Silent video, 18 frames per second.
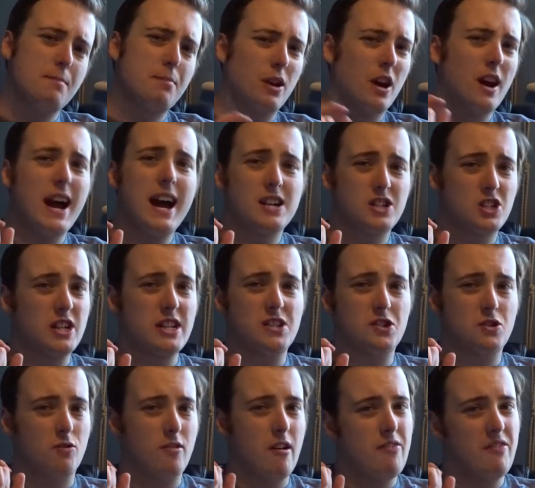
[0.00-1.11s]
but I actually
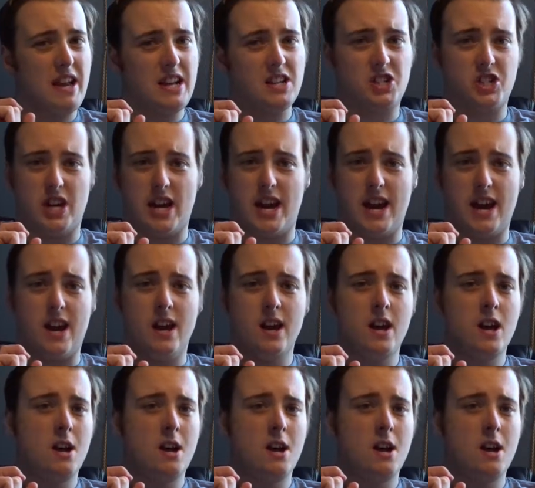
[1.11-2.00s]
saw it this year,